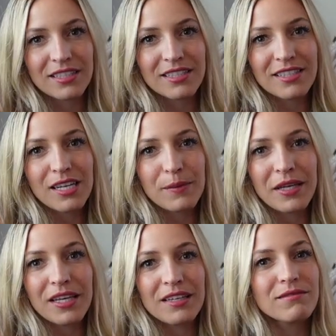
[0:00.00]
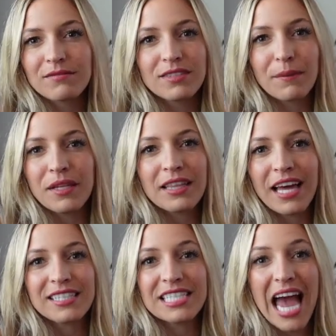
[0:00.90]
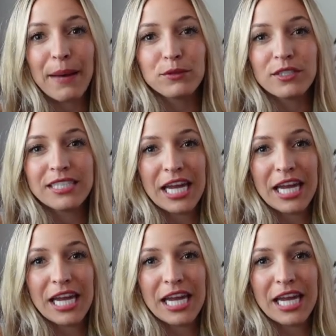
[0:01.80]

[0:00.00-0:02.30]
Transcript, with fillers: This is going to be something that is absolutely